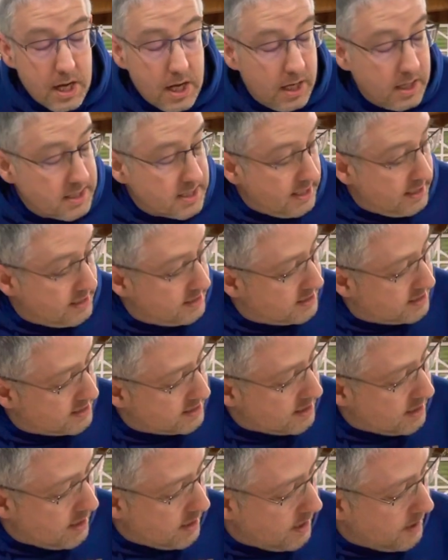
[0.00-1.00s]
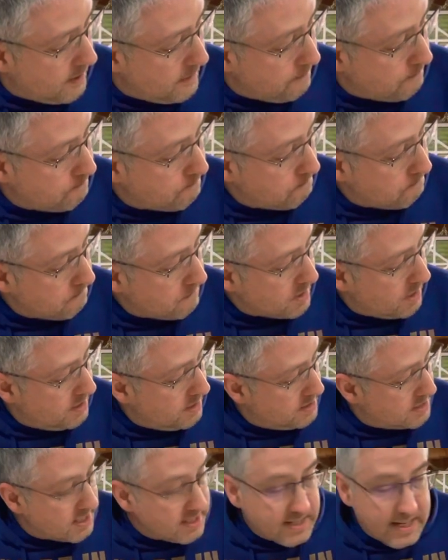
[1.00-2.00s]
since
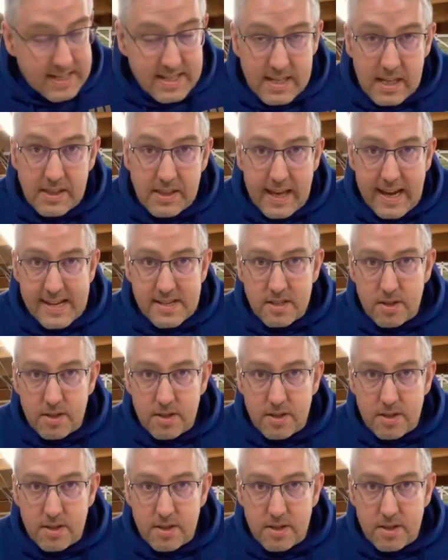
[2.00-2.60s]
I did that.